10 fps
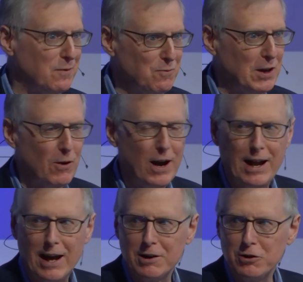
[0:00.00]
figure out
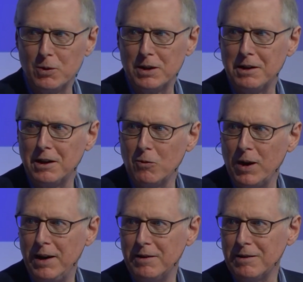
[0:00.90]
how to do it in a
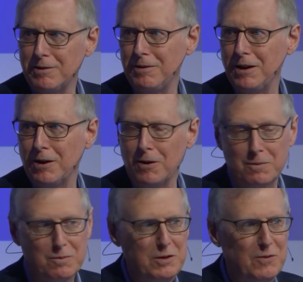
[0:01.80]
way that,
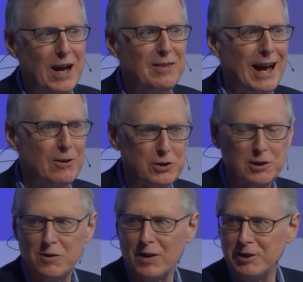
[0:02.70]
you've got thousands
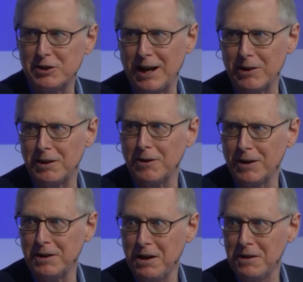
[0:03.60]
of devices out there
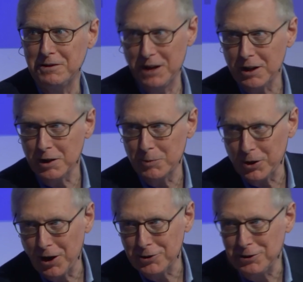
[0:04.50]
and none of them are
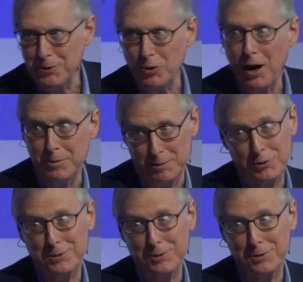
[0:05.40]
causing you problems.